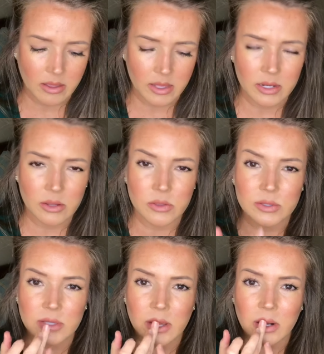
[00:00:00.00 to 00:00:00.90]
any of those
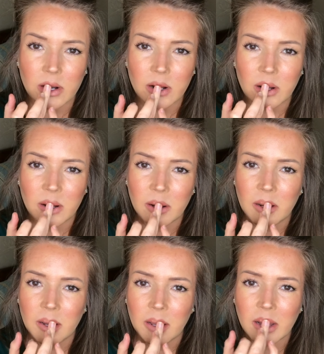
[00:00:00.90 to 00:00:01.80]
lighter
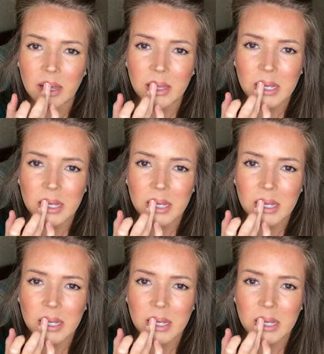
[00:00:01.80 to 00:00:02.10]
highlight